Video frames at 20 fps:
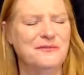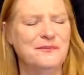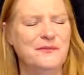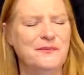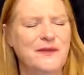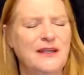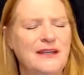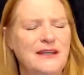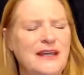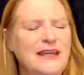
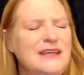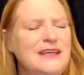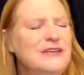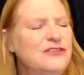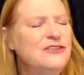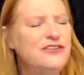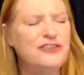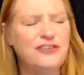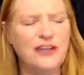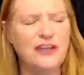And I can
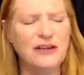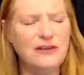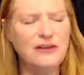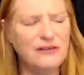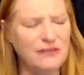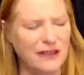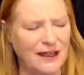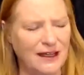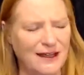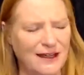share
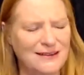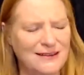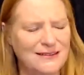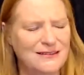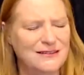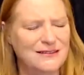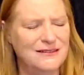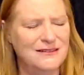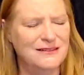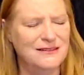that
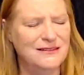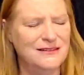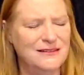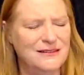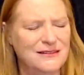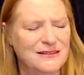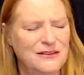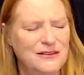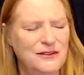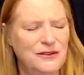
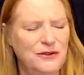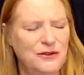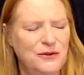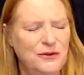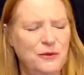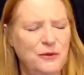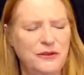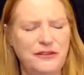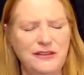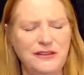
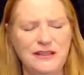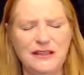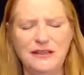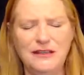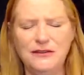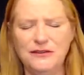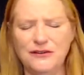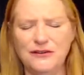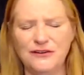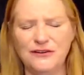with the
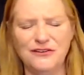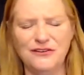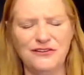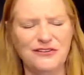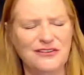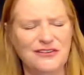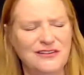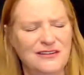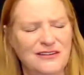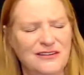
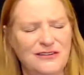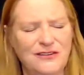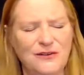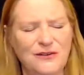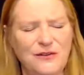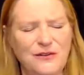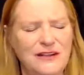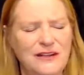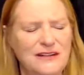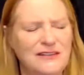ethers so
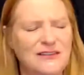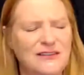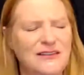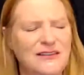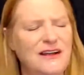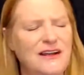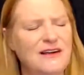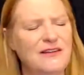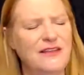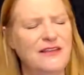that it's
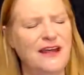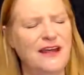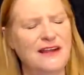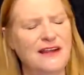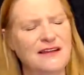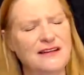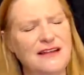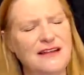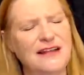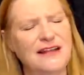there. That
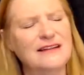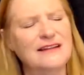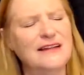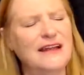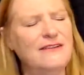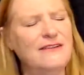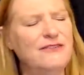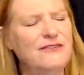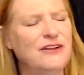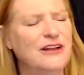that
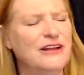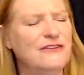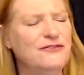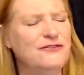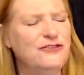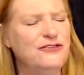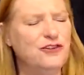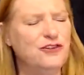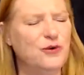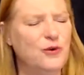level of
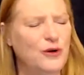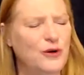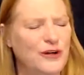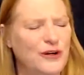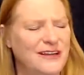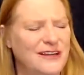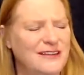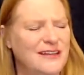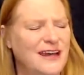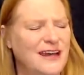
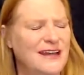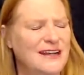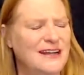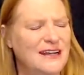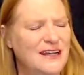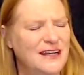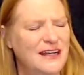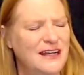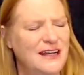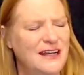joy, that
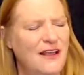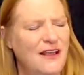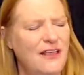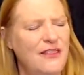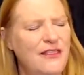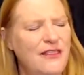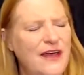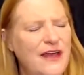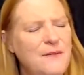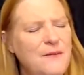
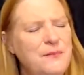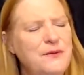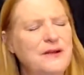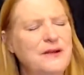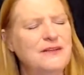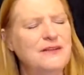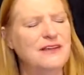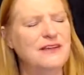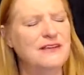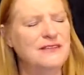that
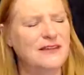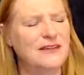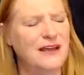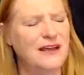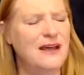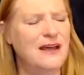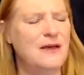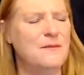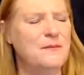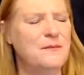brings us
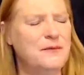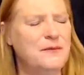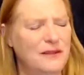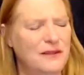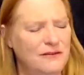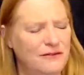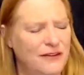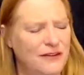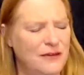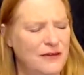up
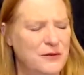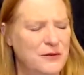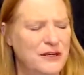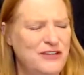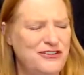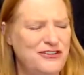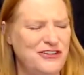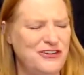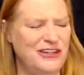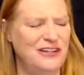in
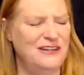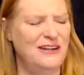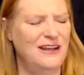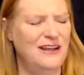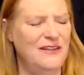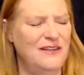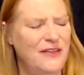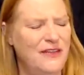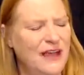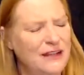vibration.
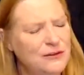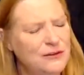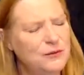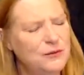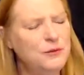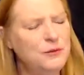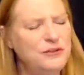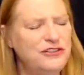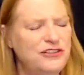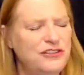And that's
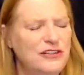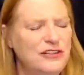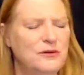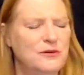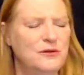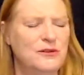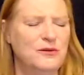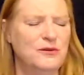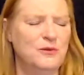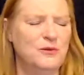what we share
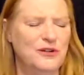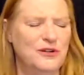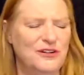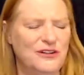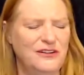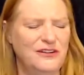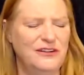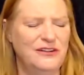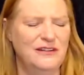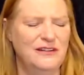with the world.